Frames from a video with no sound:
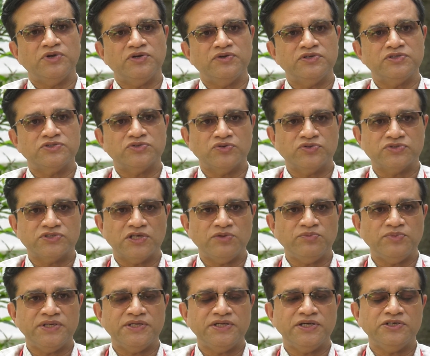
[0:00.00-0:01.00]
between social
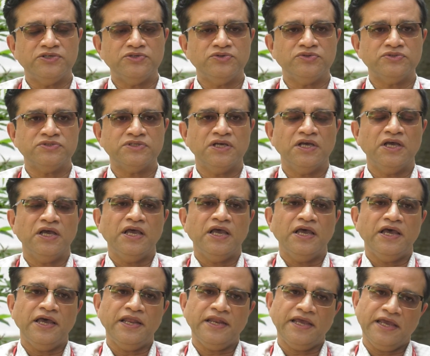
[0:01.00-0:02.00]
media use
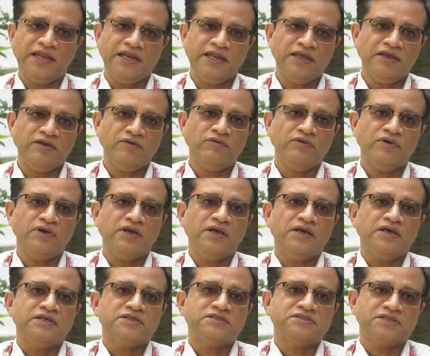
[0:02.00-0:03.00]
and any
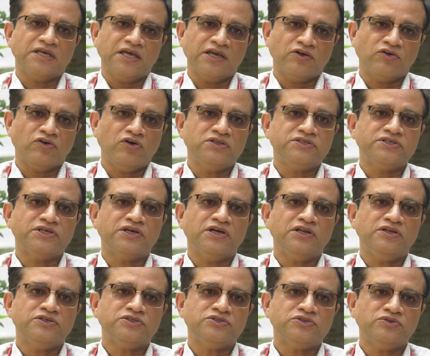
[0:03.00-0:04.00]

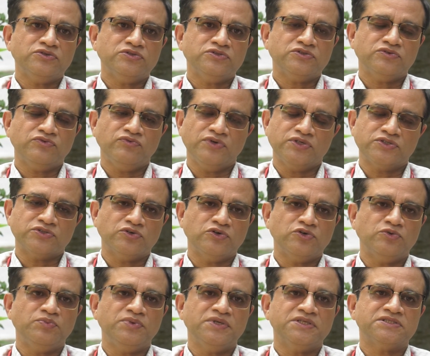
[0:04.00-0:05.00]
psychological issues, which
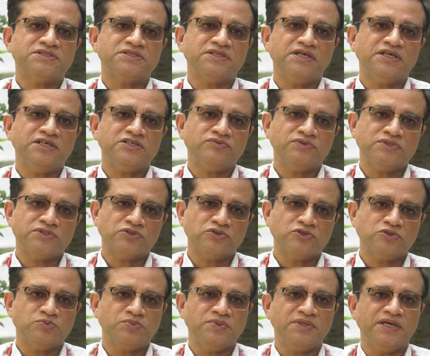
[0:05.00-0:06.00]
could be stress, which
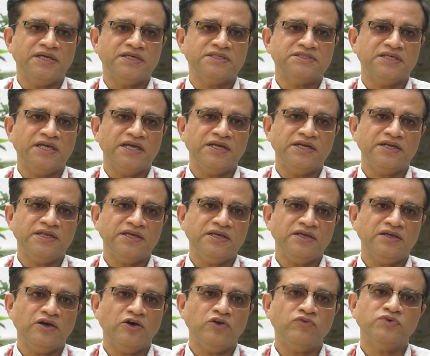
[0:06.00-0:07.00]
could be
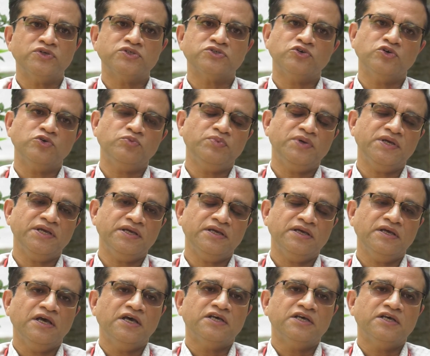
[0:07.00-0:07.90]
anxiety, or which could be,